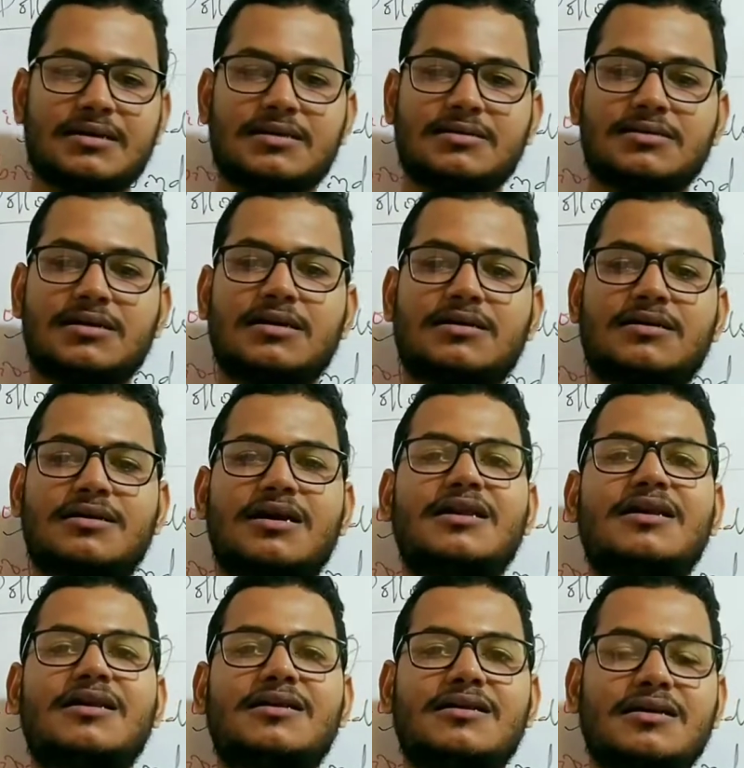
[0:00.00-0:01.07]
the
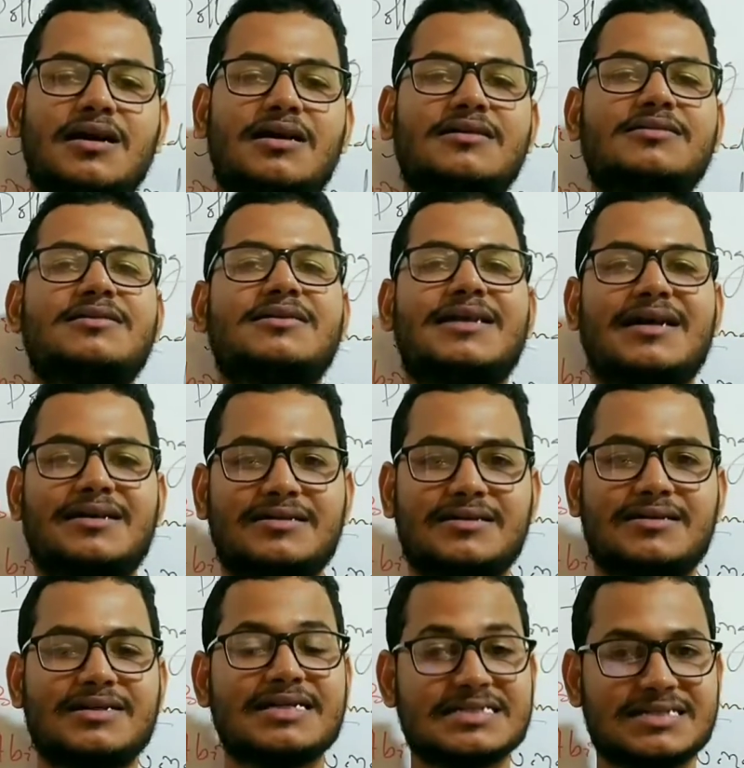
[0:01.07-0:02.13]
color and nectar
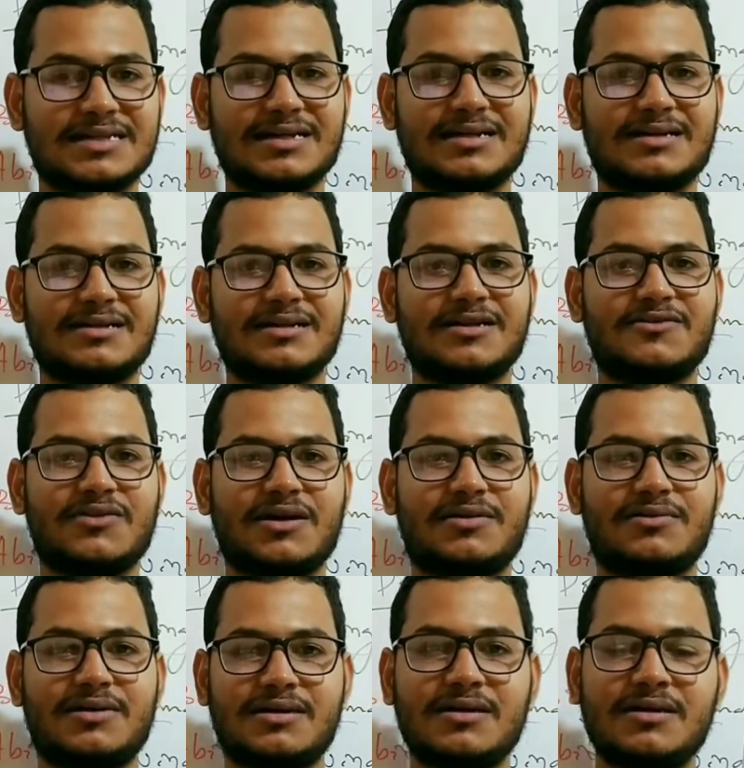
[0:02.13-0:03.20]
is there in
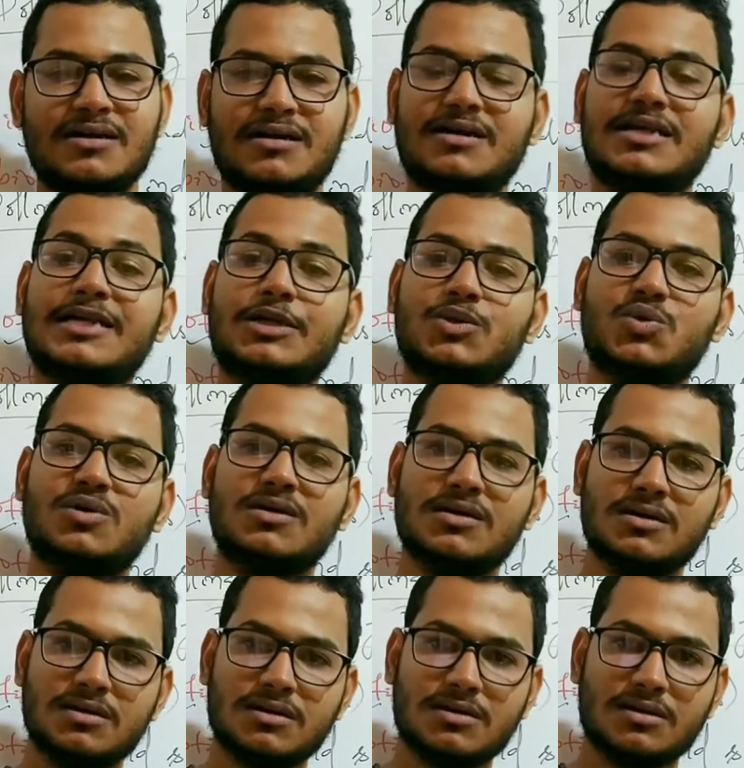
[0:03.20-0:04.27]
flower only to
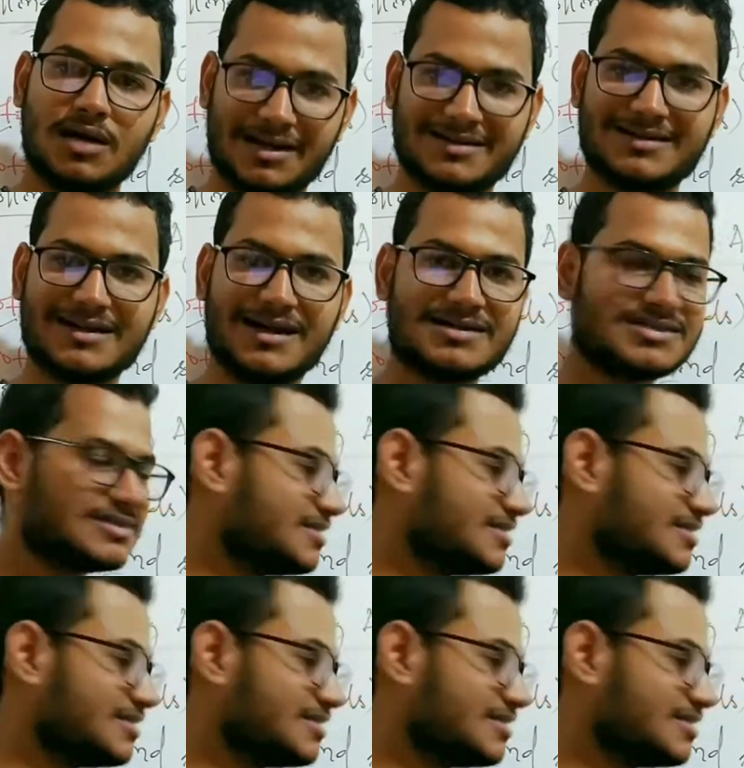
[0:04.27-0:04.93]
attract